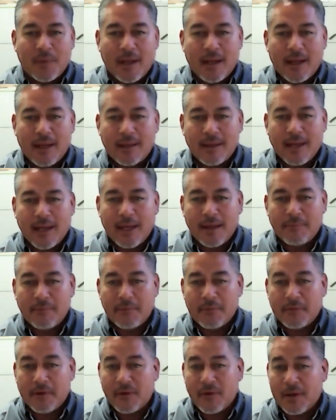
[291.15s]
not
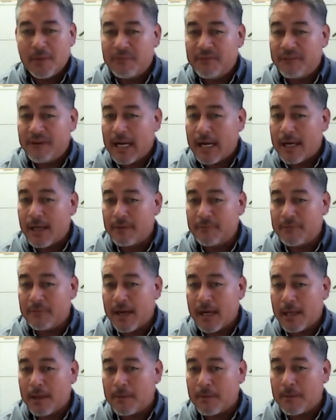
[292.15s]
have a very
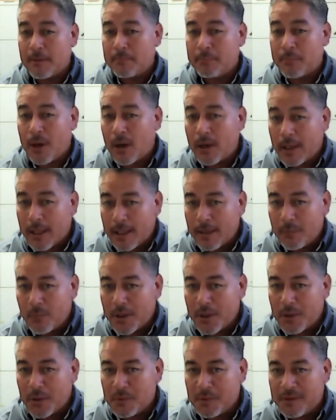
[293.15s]
inviting party
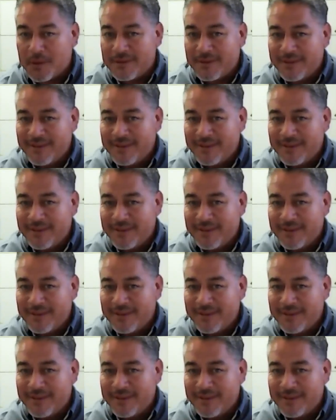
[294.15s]
when you,